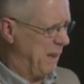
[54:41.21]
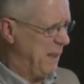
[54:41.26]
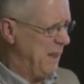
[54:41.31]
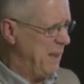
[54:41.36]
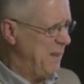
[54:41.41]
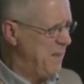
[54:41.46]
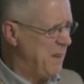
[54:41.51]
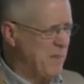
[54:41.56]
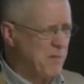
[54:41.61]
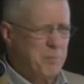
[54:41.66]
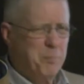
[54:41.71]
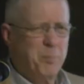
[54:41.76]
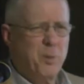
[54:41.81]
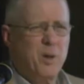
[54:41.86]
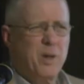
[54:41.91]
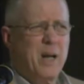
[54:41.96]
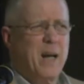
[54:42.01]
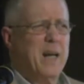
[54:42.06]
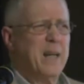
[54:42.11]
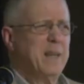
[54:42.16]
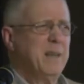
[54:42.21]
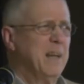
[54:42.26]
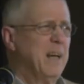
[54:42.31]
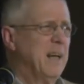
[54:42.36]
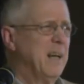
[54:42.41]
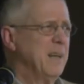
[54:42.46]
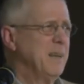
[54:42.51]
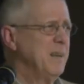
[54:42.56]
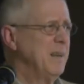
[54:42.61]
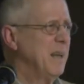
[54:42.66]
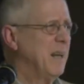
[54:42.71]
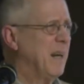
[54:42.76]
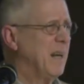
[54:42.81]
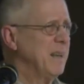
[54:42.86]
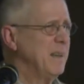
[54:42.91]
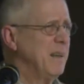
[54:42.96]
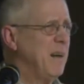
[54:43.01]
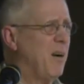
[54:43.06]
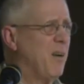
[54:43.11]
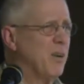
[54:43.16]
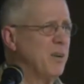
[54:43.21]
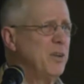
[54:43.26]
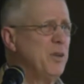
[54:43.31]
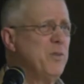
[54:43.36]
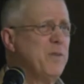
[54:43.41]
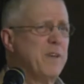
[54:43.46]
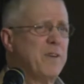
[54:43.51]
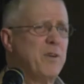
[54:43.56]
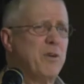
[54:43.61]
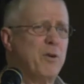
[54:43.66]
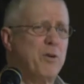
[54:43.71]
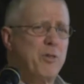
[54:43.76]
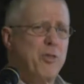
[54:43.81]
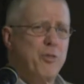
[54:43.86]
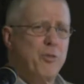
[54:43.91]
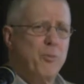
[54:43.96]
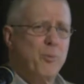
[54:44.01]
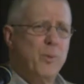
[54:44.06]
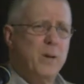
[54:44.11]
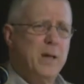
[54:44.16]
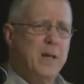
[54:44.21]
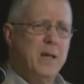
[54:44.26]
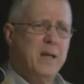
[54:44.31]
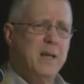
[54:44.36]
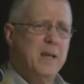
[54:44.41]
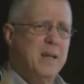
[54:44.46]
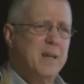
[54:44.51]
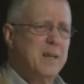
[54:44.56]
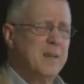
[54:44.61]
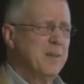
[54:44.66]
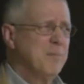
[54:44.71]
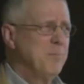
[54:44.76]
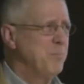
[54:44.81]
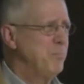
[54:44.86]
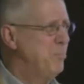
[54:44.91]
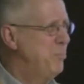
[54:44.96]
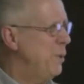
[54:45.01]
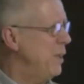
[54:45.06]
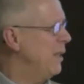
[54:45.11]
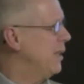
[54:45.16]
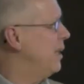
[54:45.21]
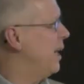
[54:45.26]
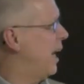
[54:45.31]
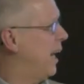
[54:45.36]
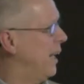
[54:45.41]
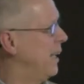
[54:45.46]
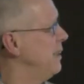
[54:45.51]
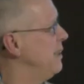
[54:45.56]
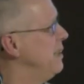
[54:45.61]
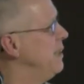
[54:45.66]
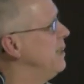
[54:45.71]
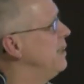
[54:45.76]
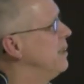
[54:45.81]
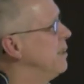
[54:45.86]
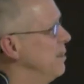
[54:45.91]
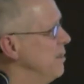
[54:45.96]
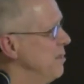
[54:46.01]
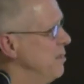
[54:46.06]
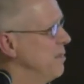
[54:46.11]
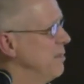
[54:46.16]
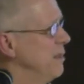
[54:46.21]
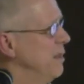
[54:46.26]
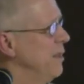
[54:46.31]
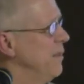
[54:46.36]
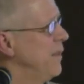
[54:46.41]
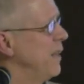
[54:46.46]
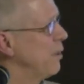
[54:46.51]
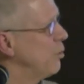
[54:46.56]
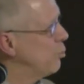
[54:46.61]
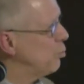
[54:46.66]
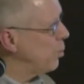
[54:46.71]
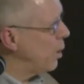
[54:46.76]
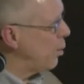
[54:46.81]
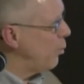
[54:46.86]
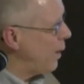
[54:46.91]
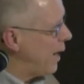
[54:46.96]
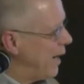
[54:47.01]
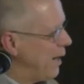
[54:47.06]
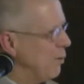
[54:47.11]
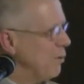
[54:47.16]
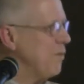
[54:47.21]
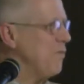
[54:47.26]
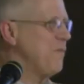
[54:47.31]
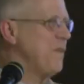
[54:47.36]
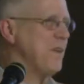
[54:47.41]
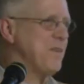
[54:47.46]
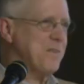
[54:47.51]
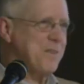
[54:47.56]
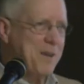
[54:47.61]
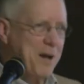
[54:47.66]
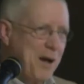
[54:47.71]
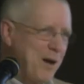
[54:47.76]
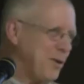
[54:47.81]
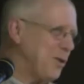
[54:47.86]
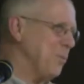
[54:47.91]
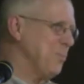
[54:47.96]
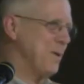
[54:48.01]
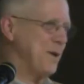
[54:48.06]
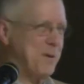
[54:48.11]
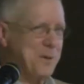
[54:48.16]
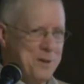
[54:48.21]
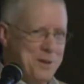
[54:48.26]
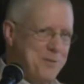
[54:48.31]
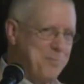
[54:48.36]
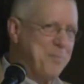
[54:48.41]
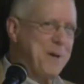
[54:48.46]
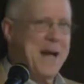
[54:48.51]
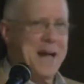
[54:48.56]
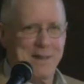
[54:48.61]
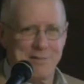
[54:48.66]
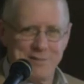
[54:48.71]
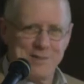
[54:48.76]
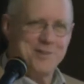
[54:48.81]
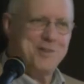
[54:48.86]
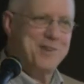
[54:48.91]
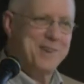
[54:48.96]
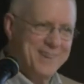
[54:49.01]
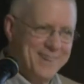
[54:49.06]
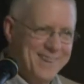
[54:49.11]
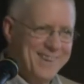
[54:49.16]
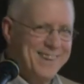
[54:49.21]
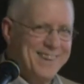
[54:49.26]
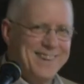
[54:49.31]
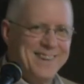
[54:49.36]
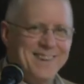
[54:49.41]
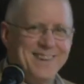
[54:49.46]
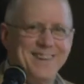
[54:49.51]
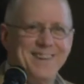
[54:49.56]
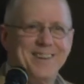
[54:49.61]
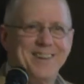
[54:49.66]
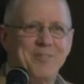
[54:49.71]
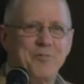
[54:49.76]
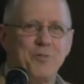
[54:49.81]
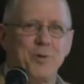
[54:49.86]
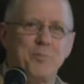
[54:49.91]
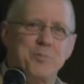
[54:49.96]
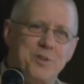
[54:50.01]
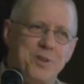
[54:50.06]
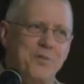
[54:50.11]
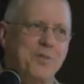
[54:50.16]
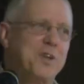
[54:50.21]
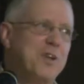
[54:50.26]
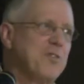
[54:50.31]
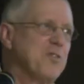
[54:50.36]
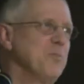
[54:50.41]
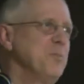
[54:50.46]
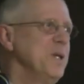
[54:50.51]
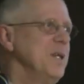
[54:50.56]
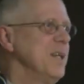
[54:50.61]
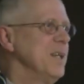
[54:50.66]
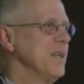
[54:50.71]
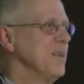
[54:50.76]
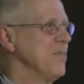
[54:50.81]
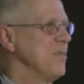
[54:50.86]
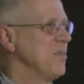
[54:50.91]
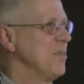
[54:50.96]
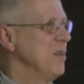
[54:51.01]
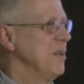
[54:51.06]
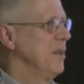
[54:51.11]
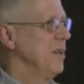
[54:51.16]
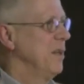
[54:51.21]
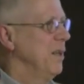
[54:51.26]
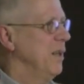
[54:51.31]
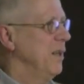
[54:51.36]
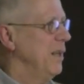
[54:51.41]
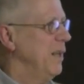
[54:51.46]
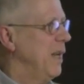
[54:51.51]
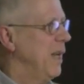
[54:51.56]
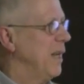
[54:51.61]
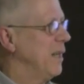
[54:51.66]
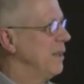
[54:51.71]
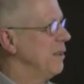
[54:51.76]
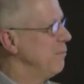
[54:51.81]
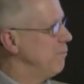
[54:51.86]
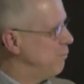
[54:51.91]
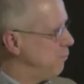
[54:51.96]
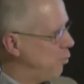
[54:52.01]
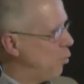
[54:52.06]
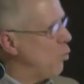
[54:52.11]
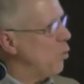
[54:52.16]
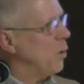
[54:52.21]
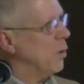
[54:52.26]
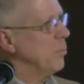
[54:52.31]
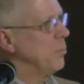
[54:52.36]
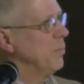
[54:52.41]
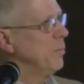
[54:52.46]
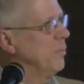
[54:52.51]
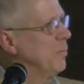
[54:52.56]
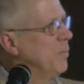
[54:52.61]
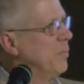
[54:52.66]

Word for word: in this book, I, I, I, argue that there are three big ideas that grow out of this Huckleberry's passage from civil disobedience and inform